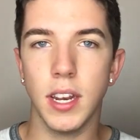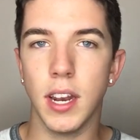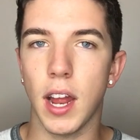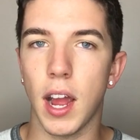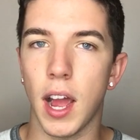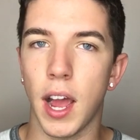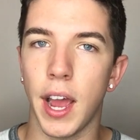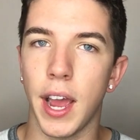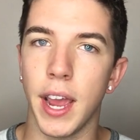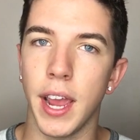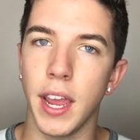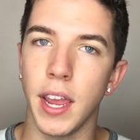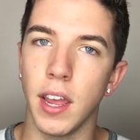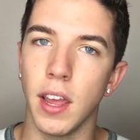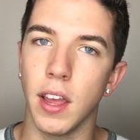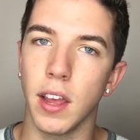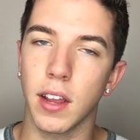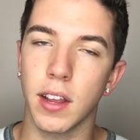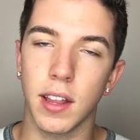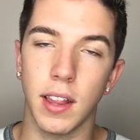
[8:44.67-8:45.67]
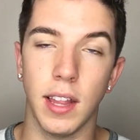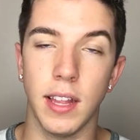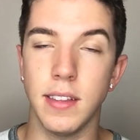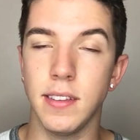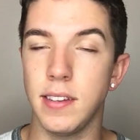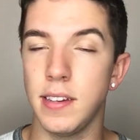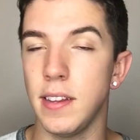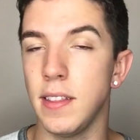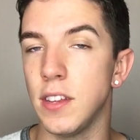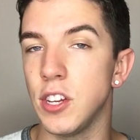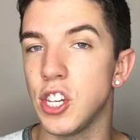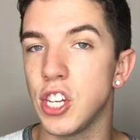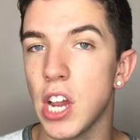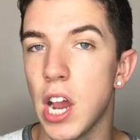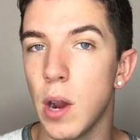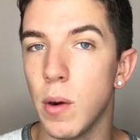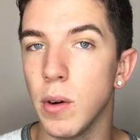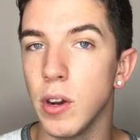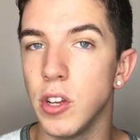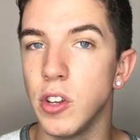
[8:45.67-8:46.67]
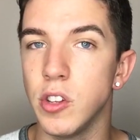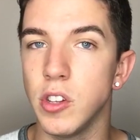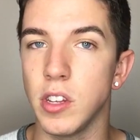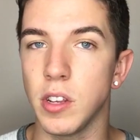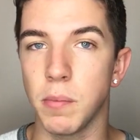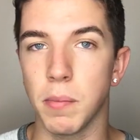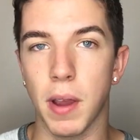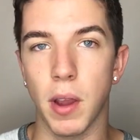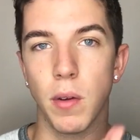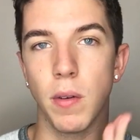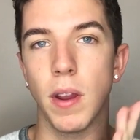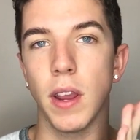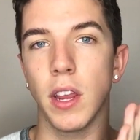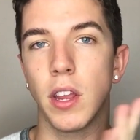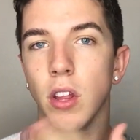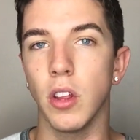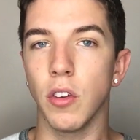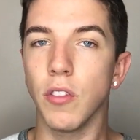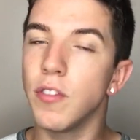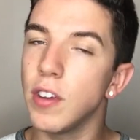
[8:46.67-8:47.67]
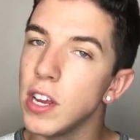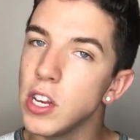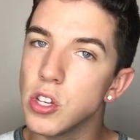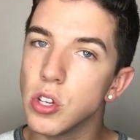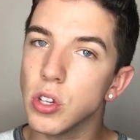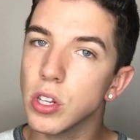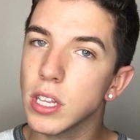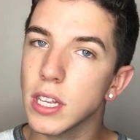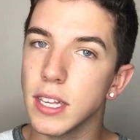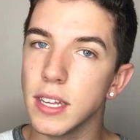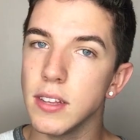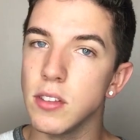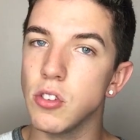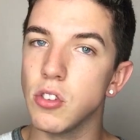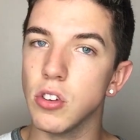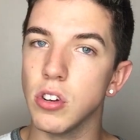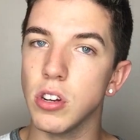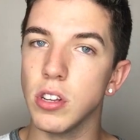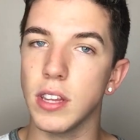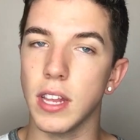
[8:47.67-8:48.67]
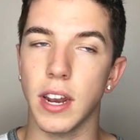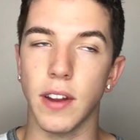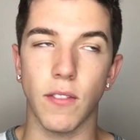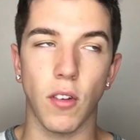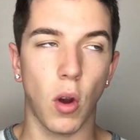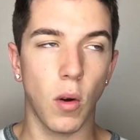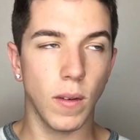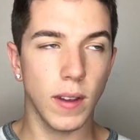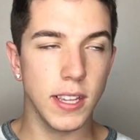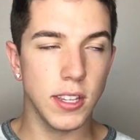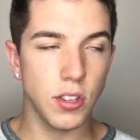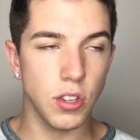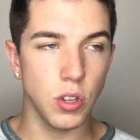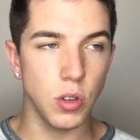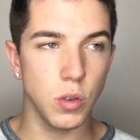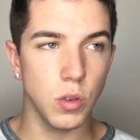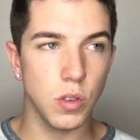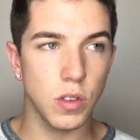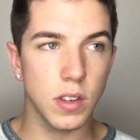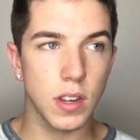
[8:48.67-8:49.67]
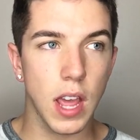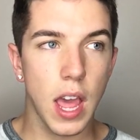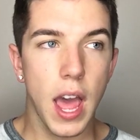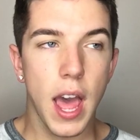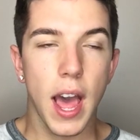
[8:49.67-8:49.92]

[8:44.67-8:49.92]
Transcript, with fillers: I uh, cleansed in the shower using my regular facial cleanser that I've always used.